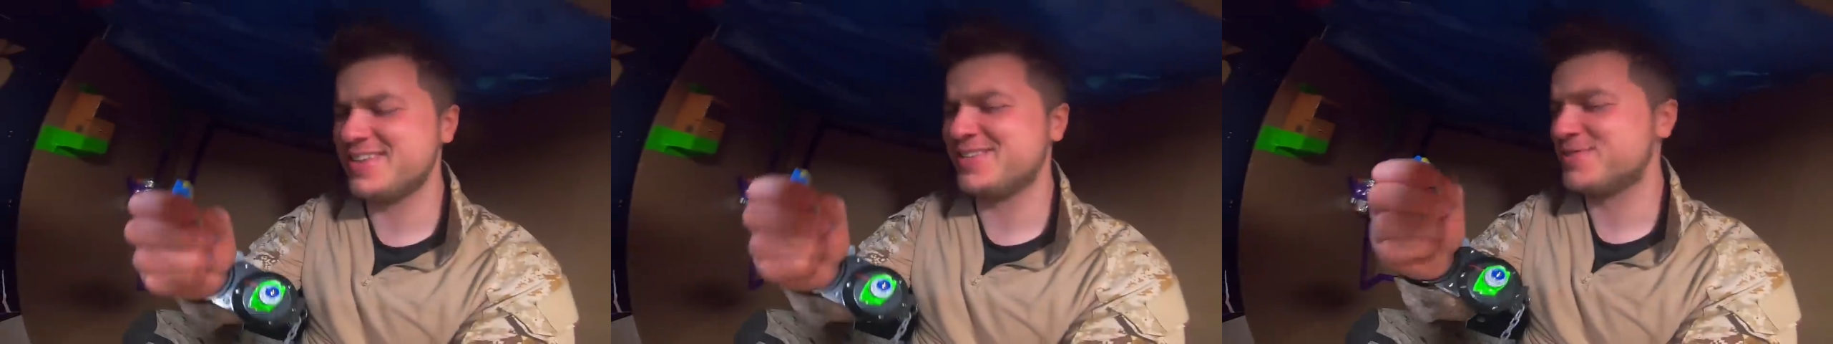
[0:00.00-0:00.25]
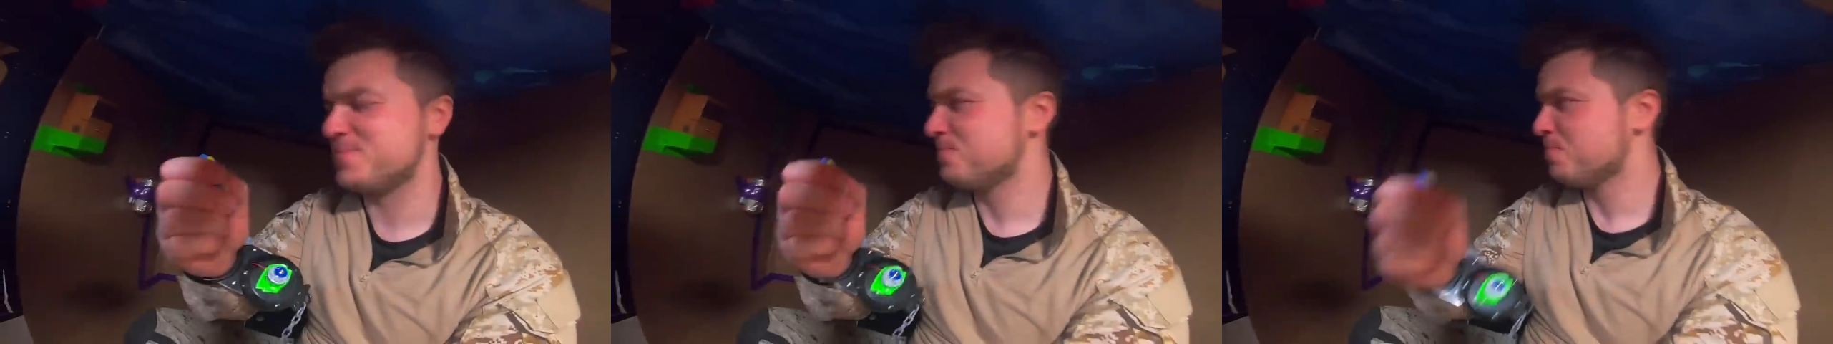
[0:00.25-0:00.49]

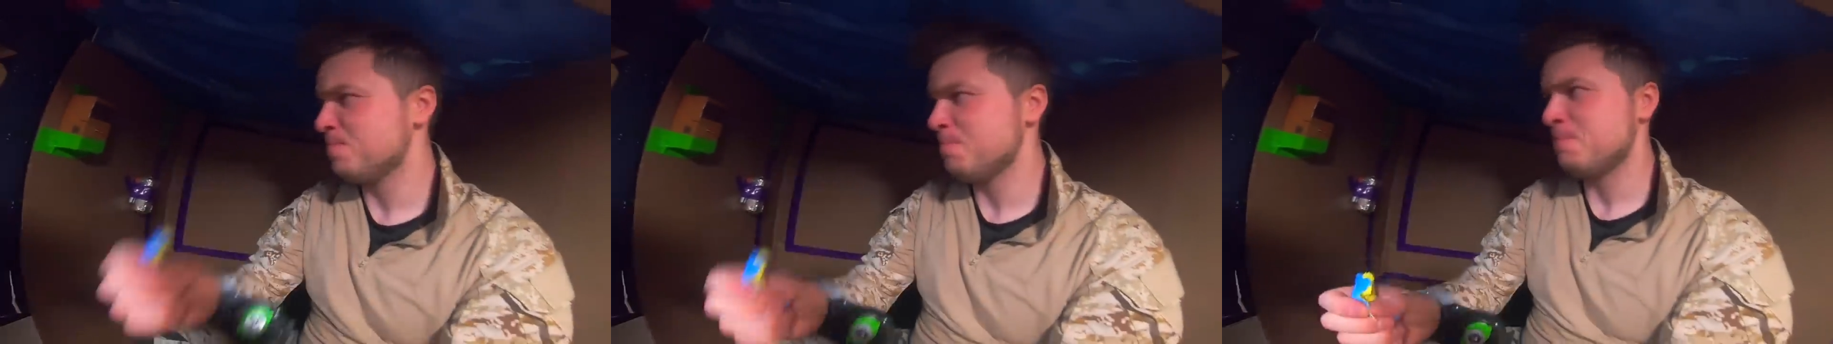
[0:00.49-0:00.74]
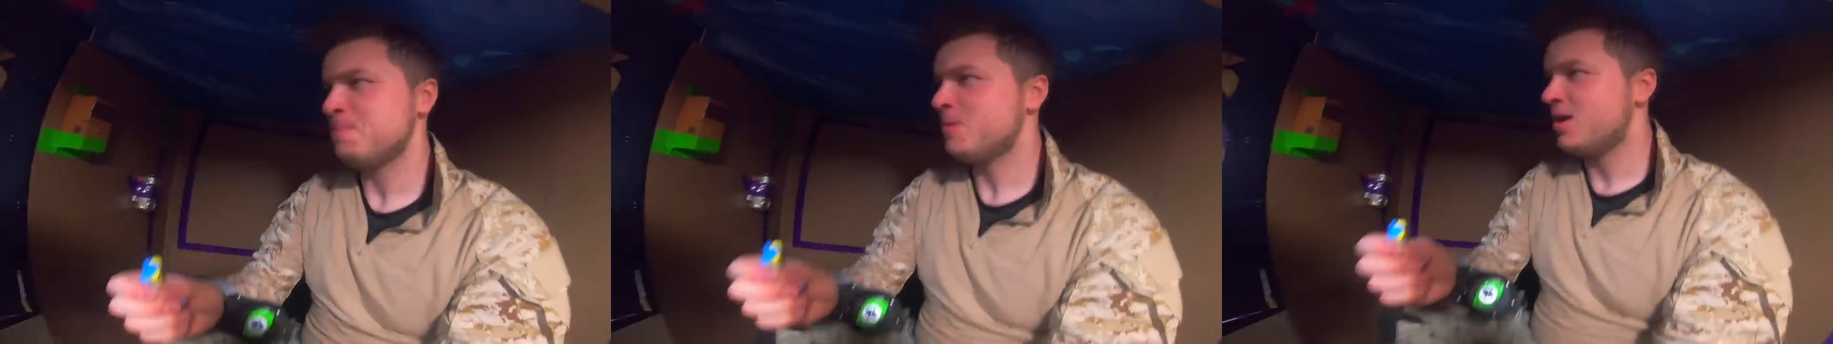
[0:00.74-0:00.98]
is...
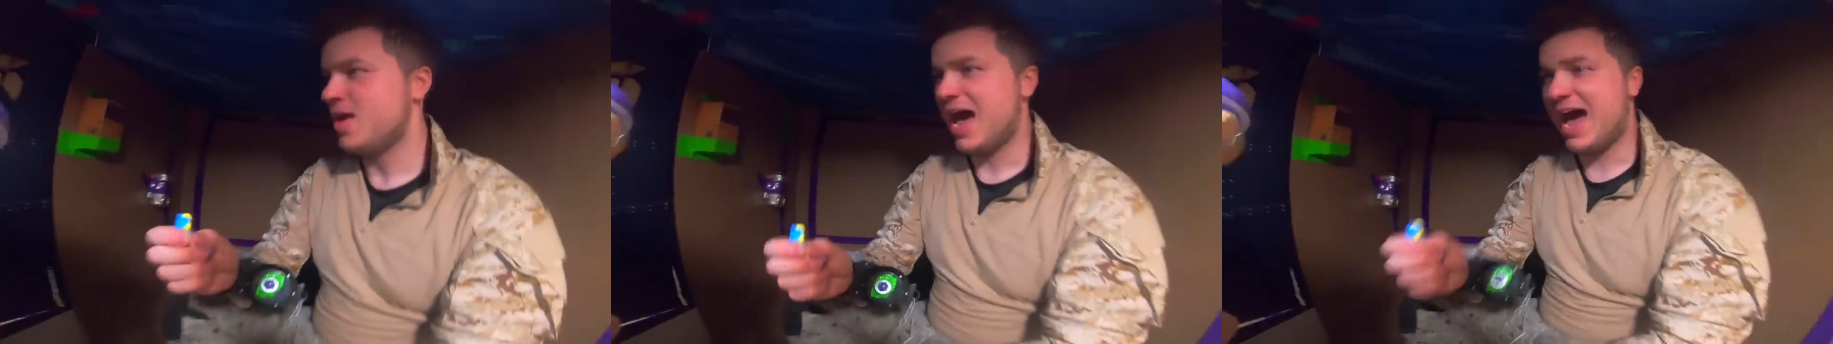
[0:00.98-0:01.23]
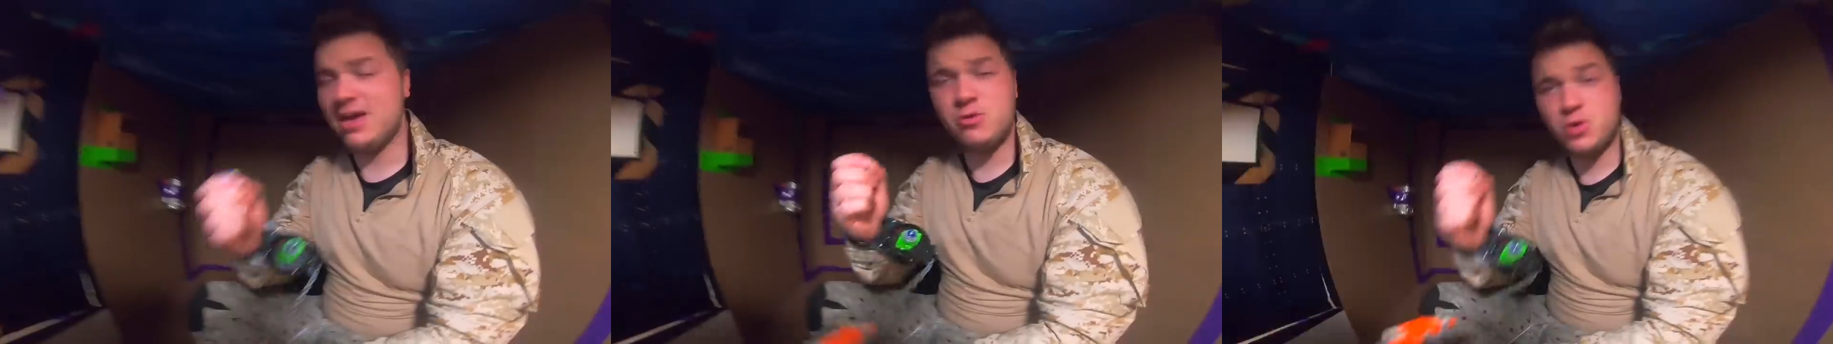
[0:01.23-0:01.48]

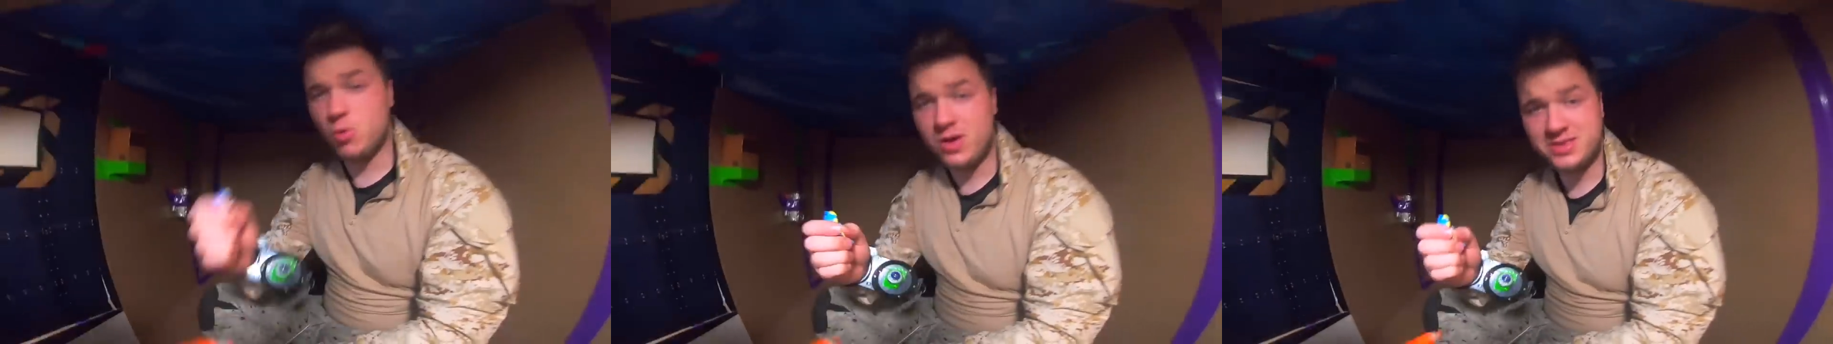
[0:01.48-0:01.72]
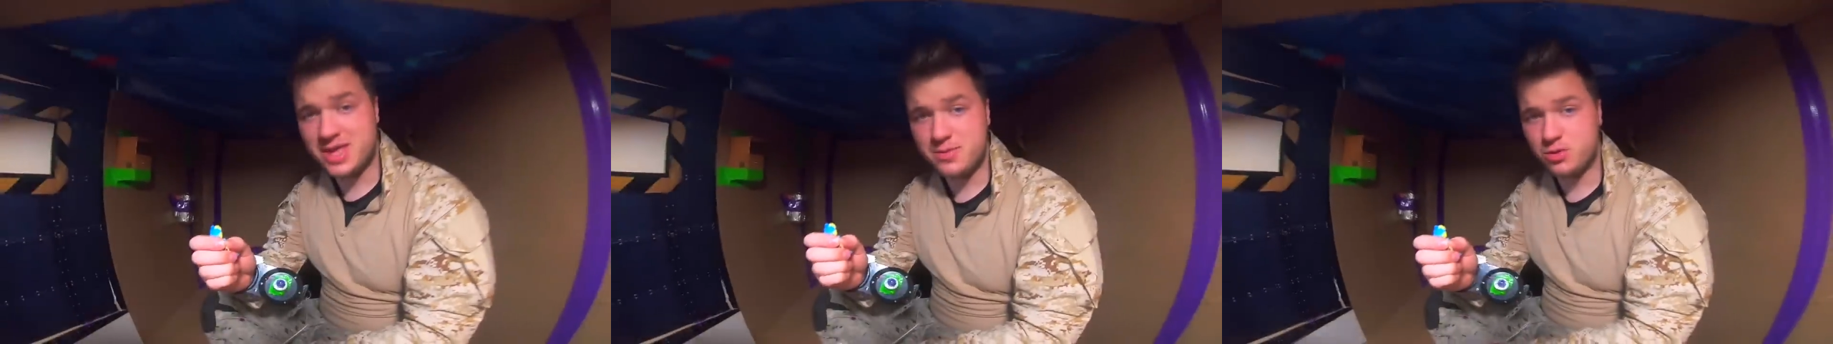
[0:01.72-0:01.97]
I don't know
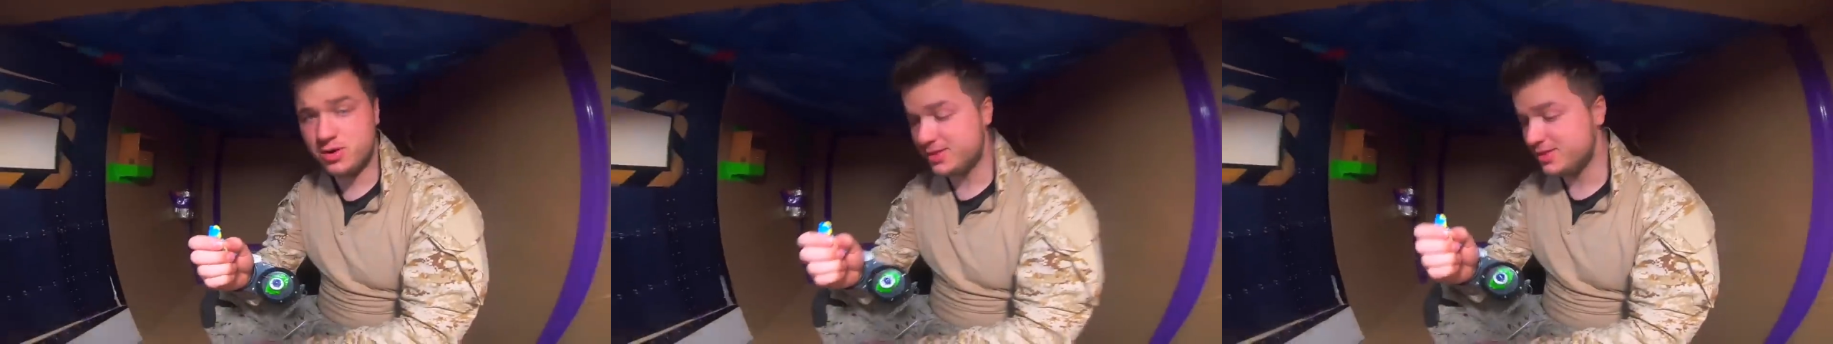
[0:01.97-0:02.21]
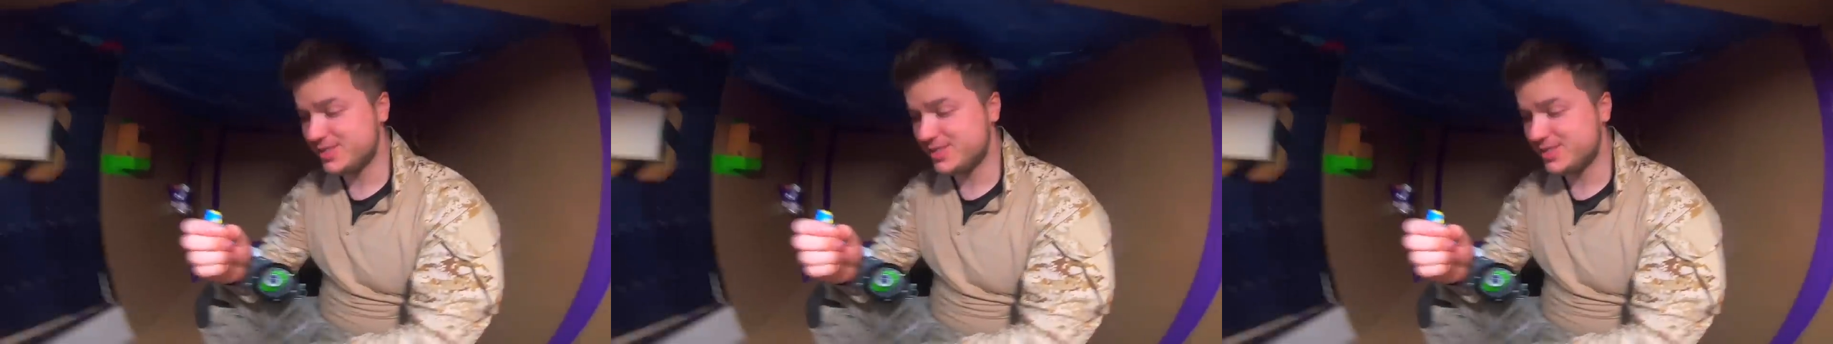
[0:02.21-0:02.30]
what they put in